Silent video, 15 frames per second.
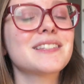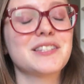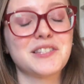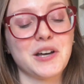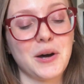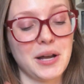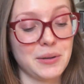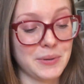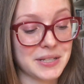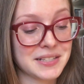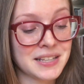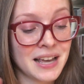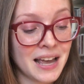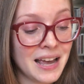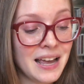So
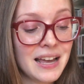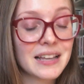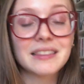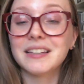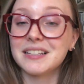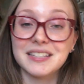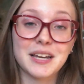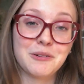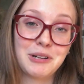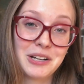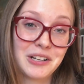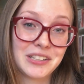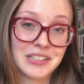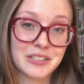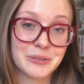anyways, let's get right
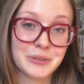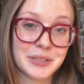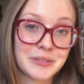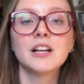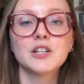on into it.